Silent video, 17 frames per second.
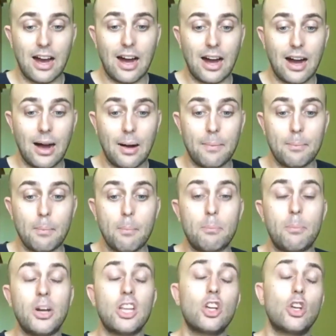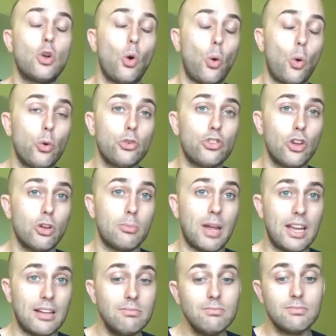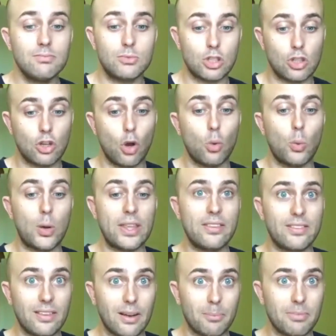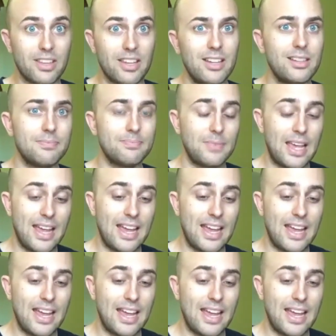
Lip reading: But it can also mean to go with something.